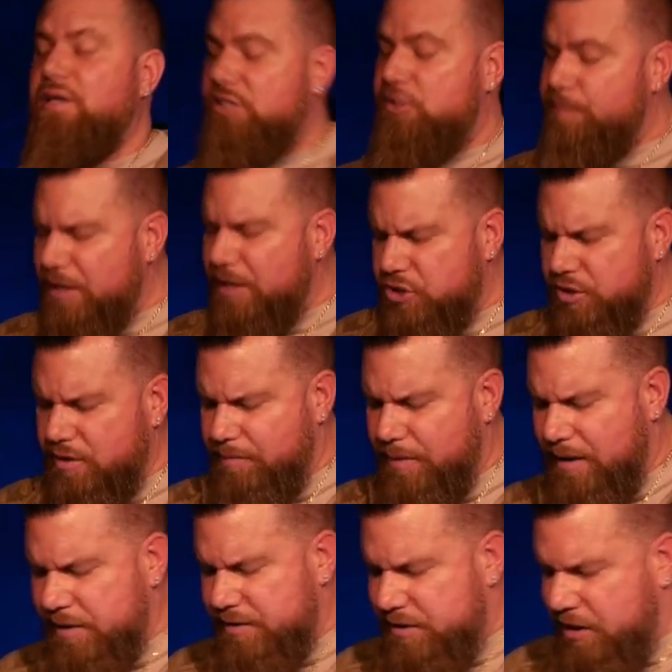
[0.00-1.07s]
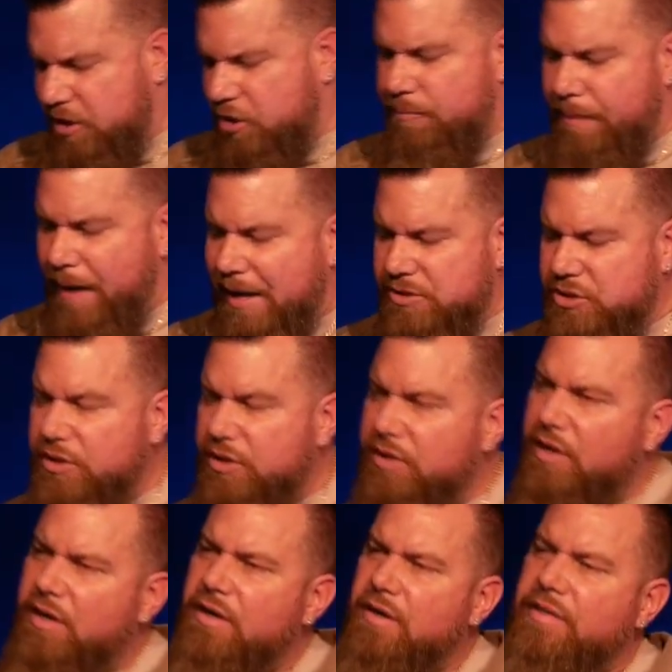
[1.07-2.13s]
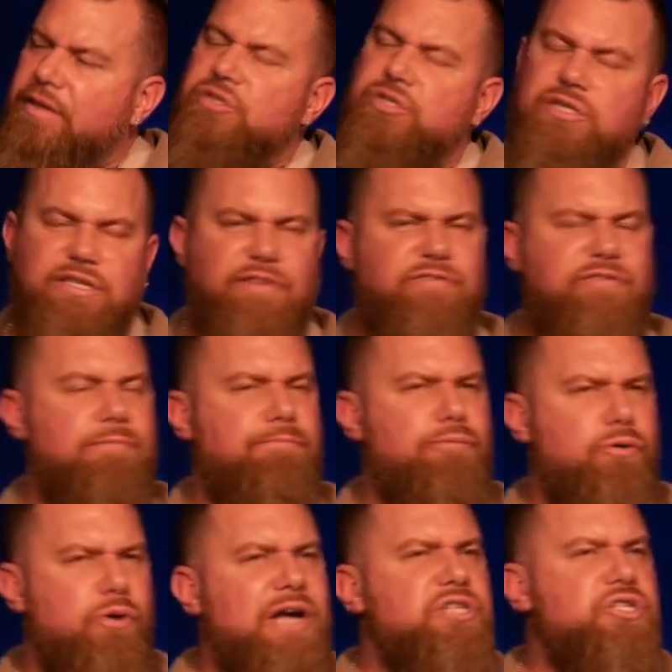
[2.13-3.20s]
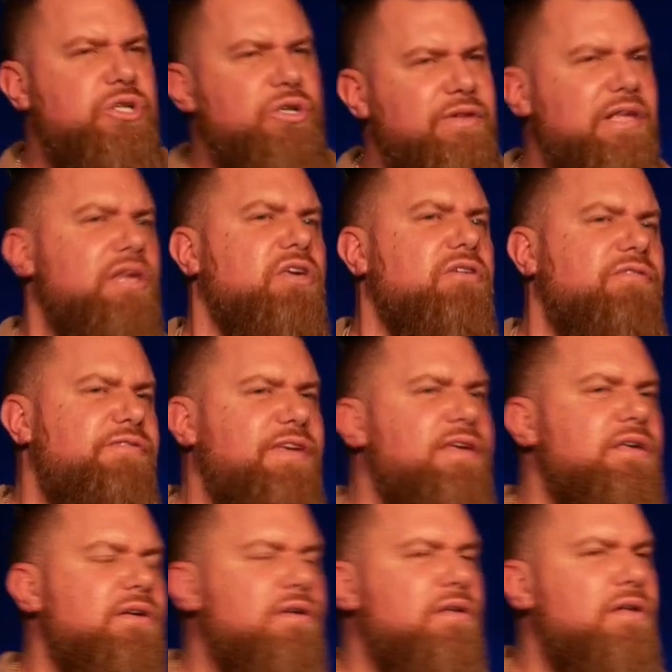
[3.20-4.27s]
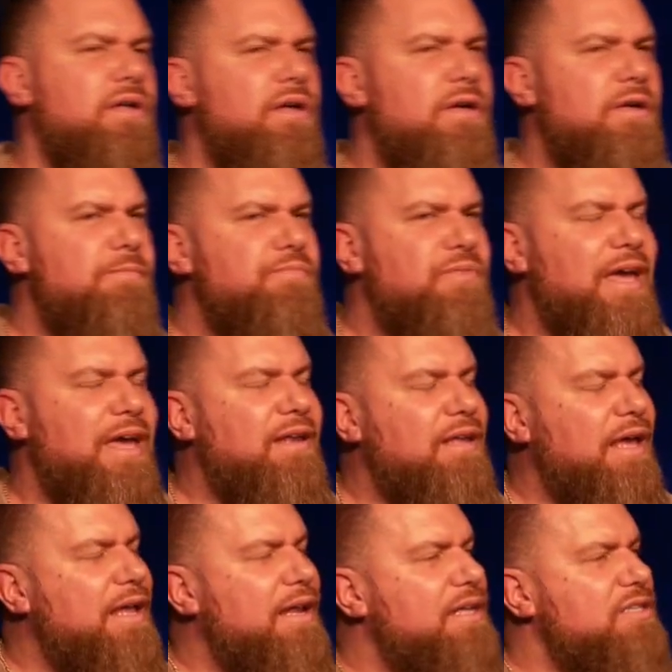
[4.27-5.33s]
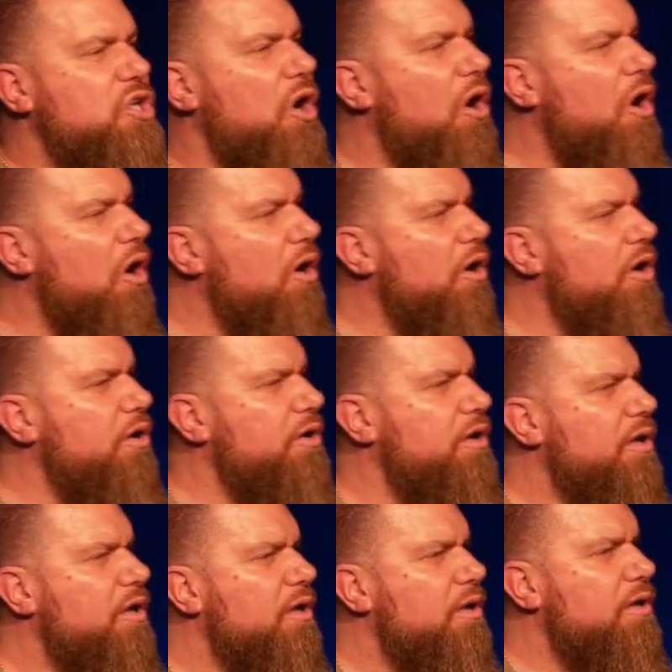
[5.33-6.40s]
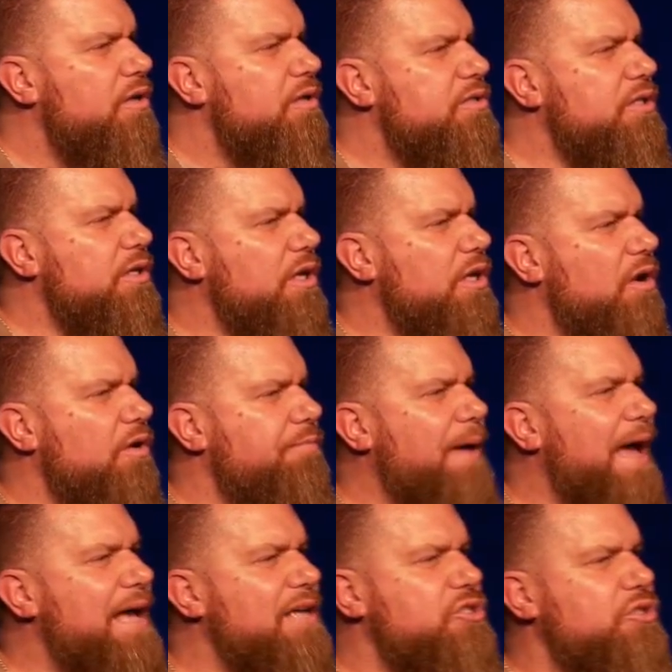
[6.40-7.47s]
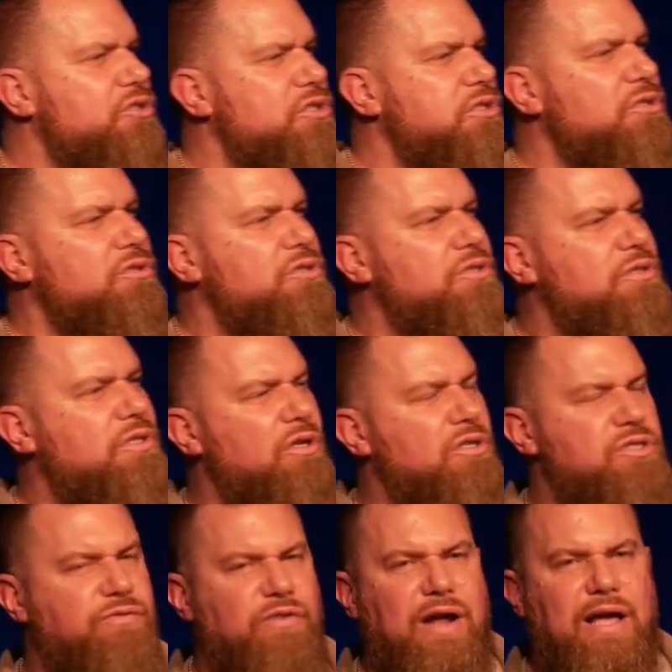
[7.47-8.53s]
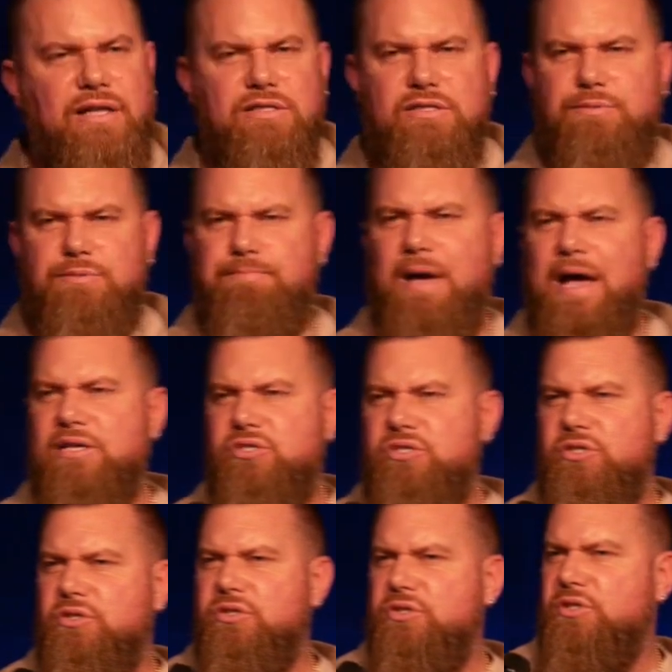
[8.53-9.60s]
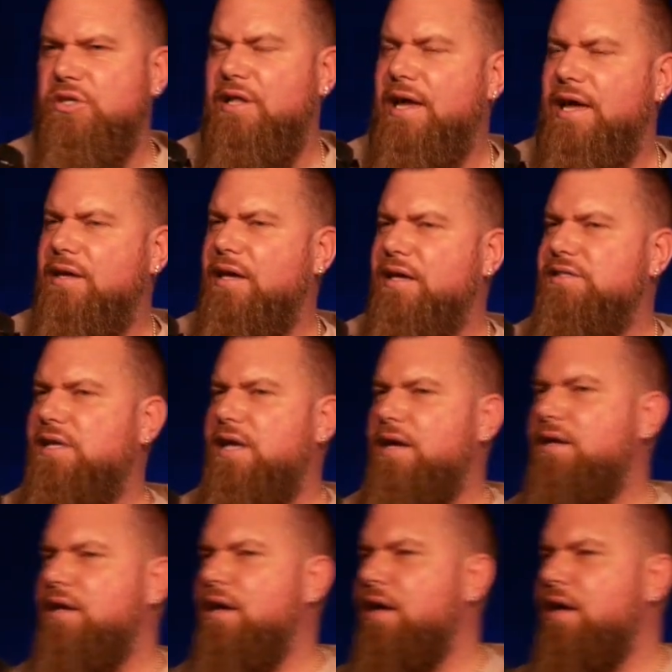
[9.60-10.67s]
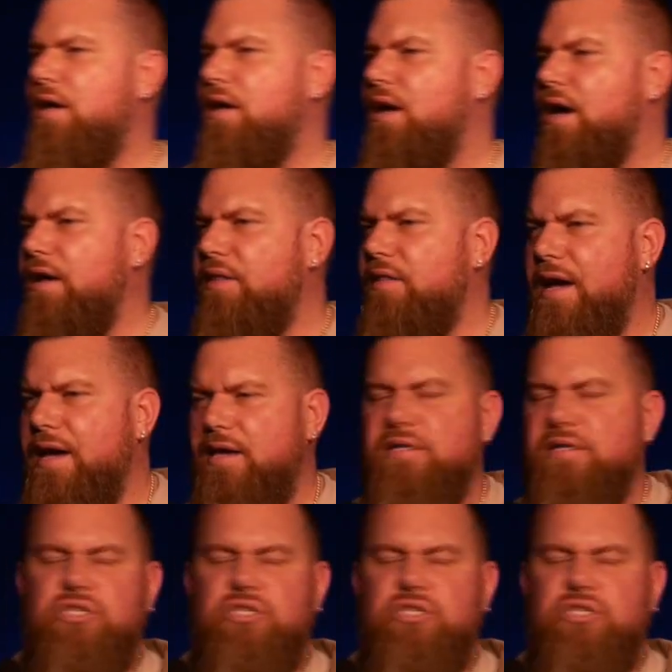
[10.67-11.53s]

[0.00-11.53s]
especially being a senior pastor, there's a different pressure that you feel, and and it's hard you know, pastors lose close friends, pastors, like, it's like, I, I could